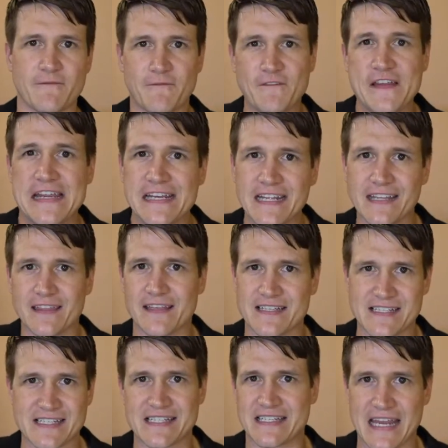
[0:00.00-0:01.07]
feeding
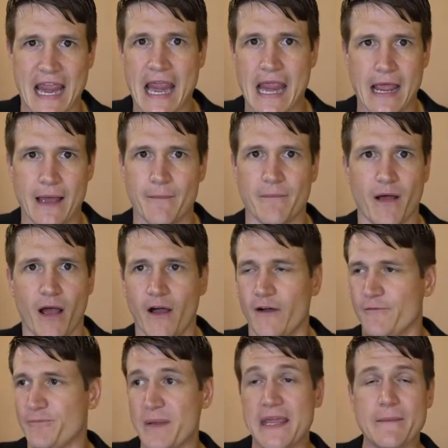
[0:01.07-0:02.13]
this scam
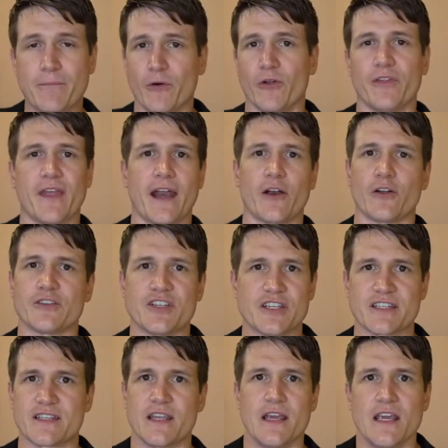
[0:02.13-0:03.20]
of people that are
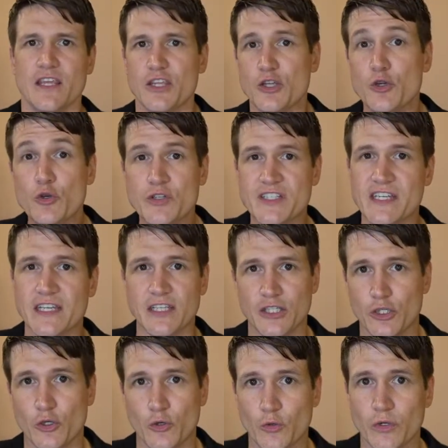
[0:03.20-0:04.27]
just using
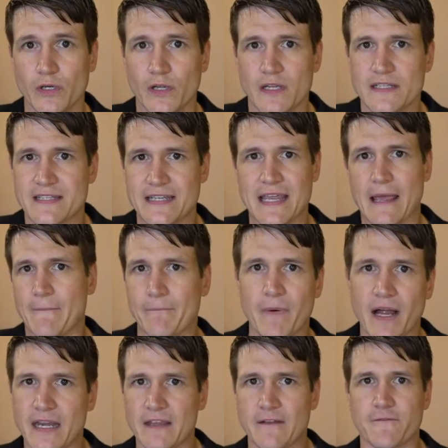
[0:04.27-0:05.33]
you to get
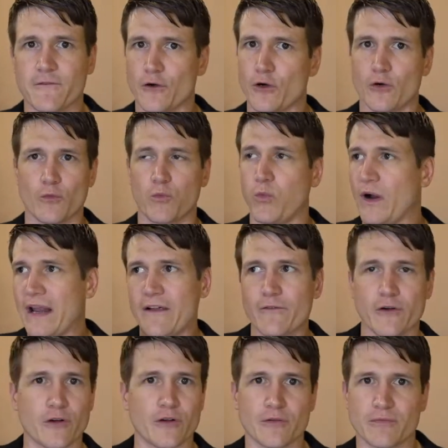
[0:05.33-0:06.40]
money for
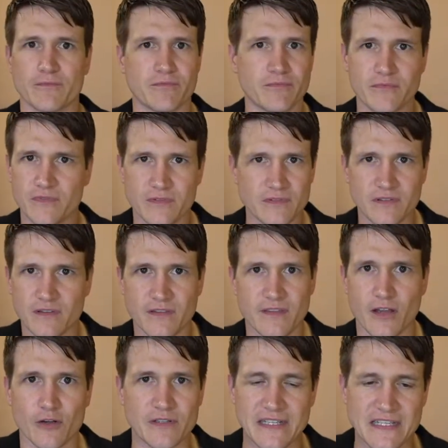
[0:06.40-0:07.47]
whatever
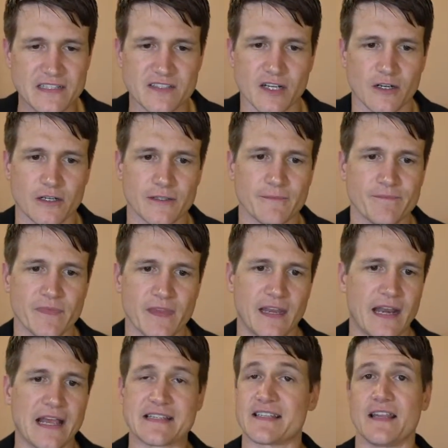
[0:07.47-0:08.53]
their needs are.
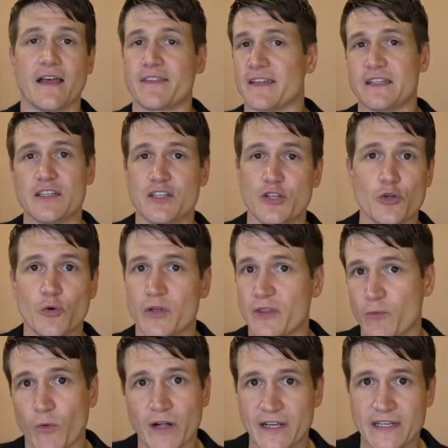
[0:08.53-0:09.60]
And it has nothing to do
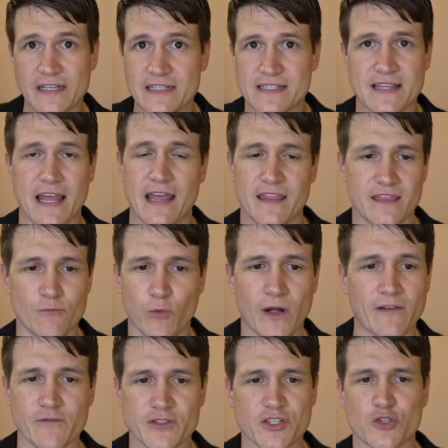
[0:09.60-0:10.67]
with what it is that
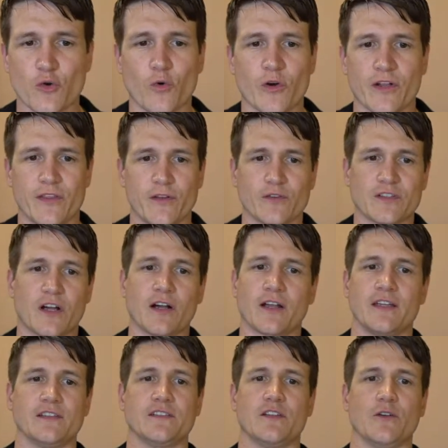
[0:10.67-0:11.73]
whatever story they're
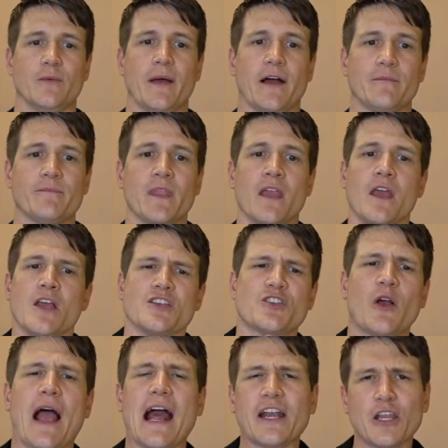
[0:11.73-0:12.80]
talking to you about.
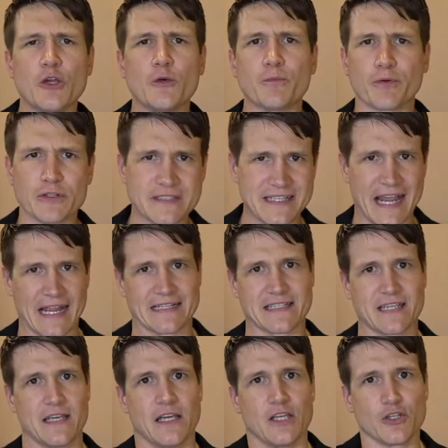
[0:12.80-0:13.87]
So, how do you
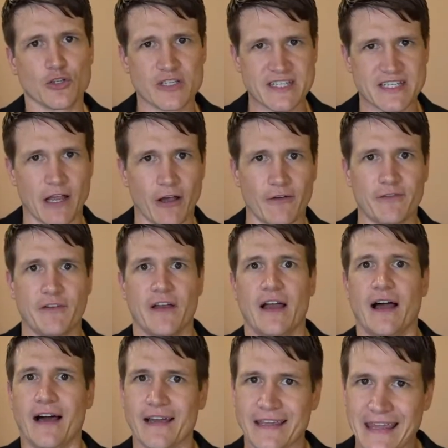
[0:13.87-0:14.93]
protect yourself
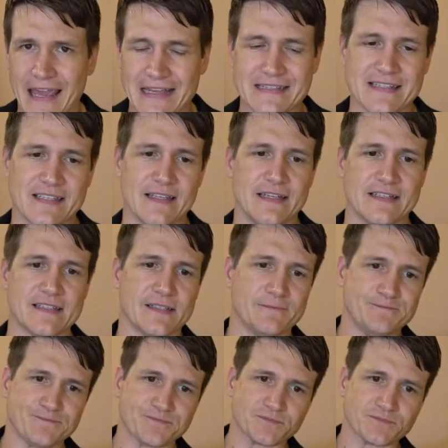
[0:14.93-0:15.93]
against this?